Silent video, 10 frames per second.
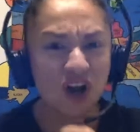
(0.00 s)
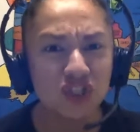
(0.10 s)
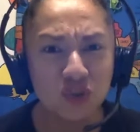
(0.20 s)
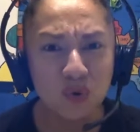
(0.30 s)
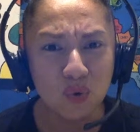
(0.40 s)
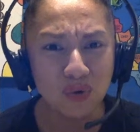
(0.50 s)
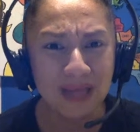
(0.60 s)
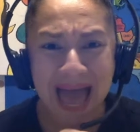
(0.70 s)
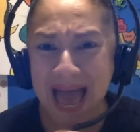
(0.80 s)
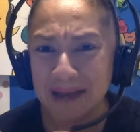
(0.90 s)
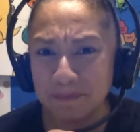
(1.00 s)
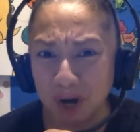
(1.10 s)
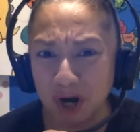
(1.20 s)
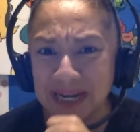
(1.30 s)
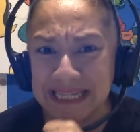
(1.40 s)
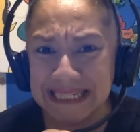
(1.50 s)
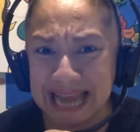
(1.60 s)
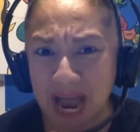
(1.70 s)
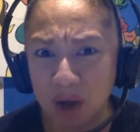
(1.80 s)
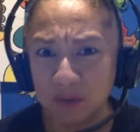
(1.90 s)
school had burned
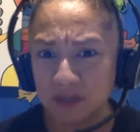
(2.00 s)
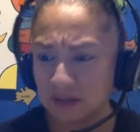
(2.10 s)
down?